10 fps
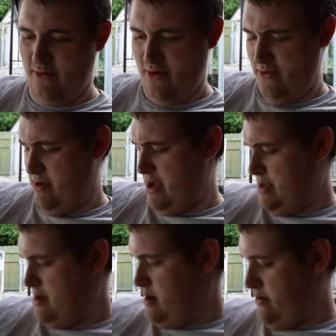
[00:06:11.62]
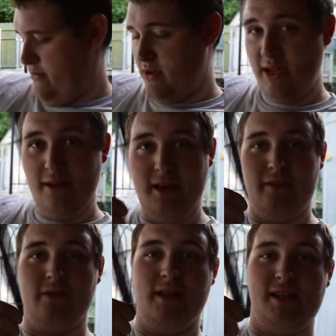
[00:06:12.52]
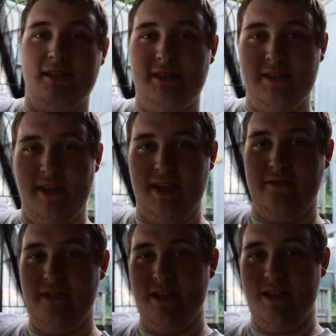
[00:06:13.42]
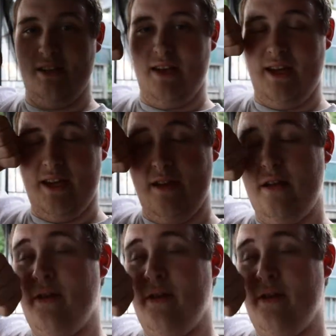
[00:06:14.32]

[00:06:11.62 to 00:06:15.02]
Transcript: hold that down there for a second. Like it if you liked it. Dislike it if you didn't like it.